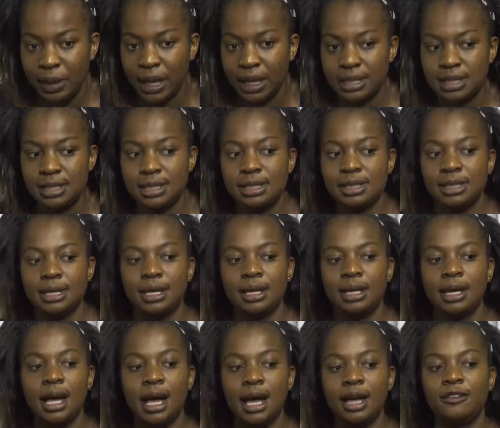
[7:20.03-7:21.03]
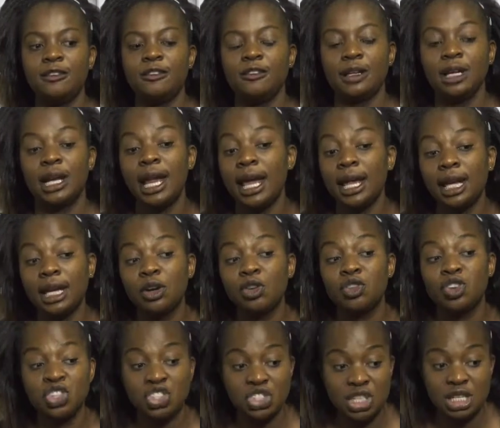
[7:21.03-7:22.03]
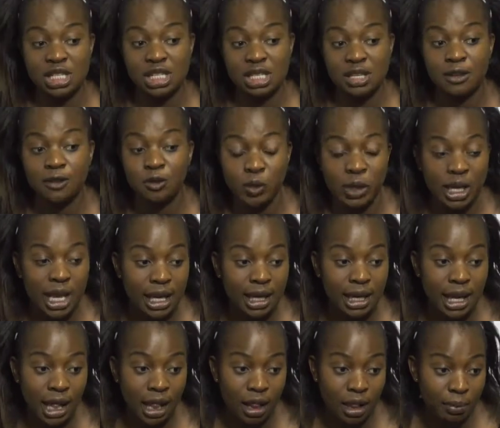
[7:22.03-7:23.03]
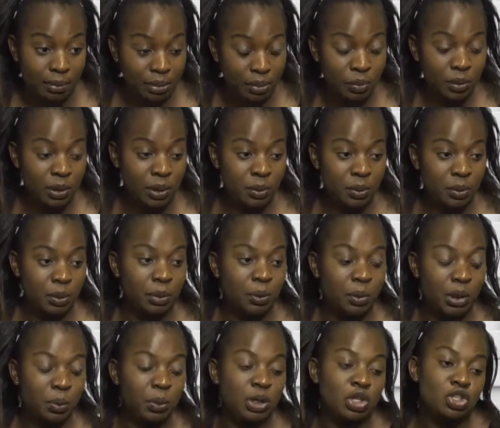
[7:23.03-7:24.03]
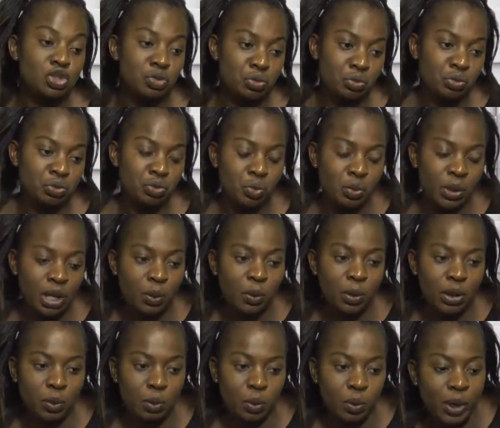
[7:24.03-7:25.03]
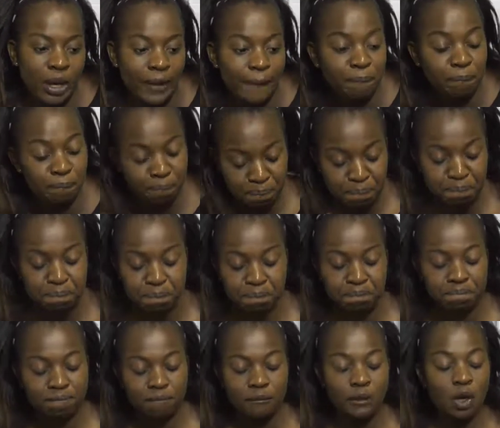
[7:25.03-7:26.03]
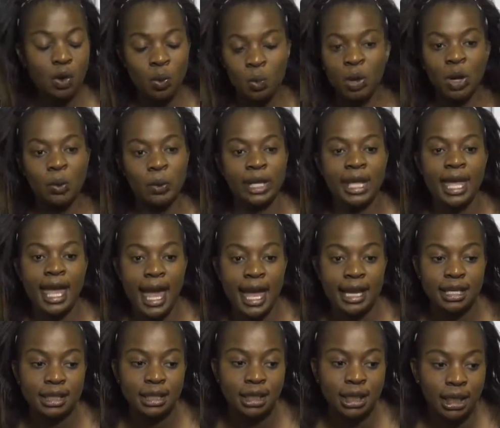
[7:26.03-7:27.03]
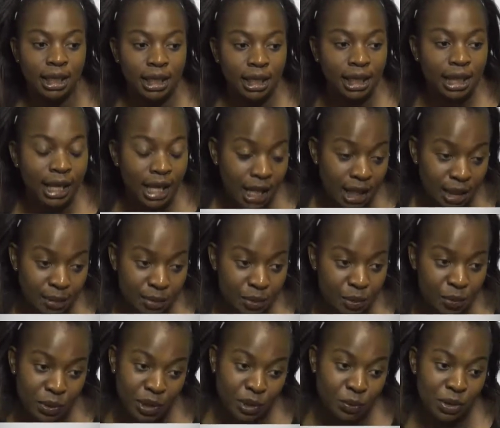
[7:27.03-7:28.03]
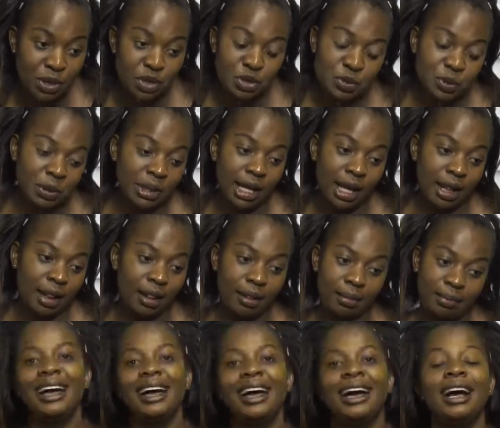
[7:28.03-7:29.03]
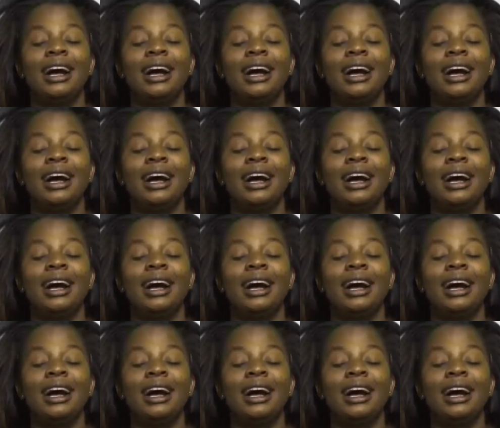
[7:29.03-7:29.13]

But I feel like Christians, if we can help, we should. Where we can help, we should help.